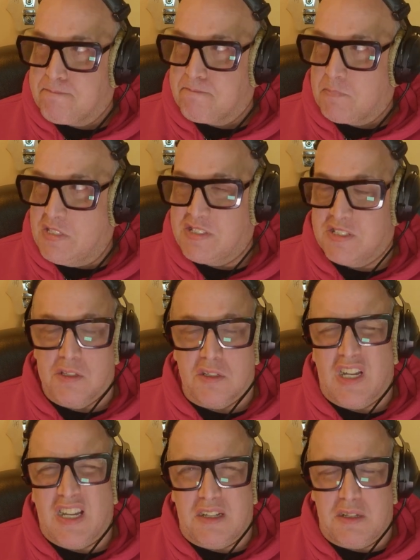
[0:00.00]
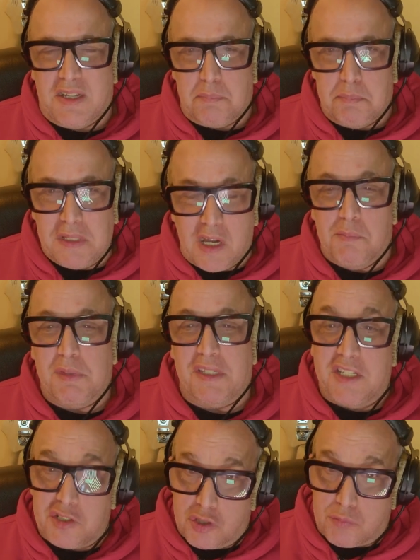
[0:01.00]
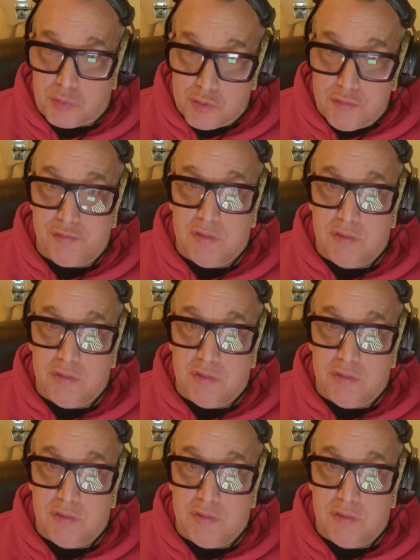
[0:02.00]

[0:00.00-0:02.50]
it's becoming idiot proof.